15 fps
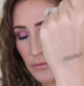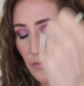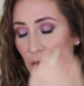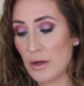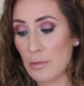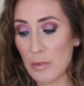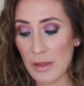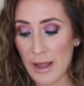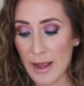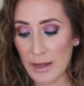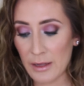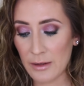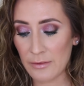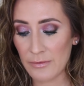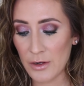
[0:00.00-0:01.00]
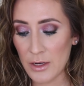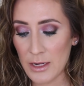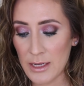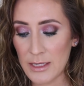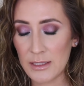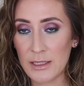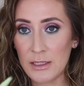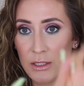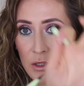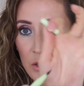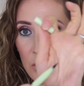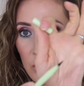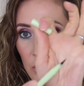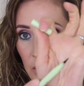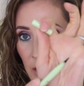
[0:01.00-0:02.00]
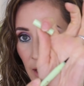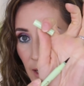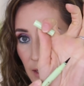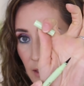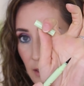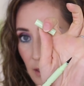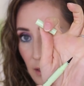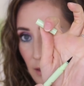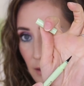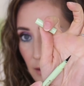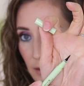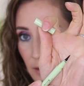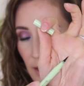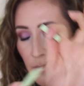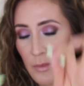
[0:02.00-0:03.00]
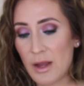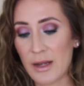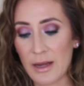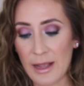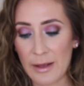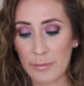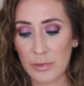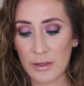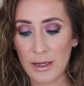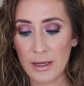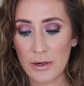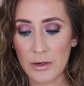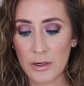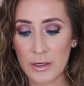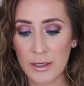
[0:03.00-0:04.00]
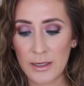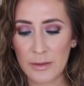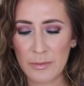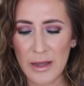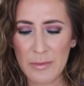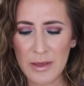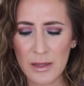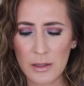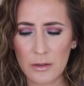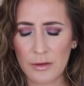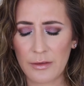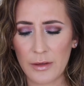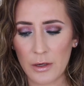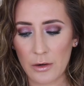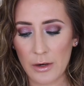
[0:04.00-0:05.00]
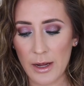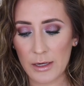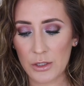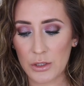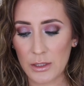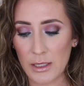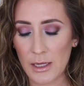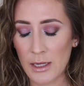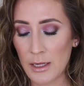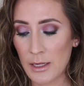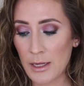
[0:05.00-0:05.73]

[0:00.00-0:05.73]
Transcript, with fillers: very black, very easy to use. It has same kind of applicator on it. Might be a little thicker actually.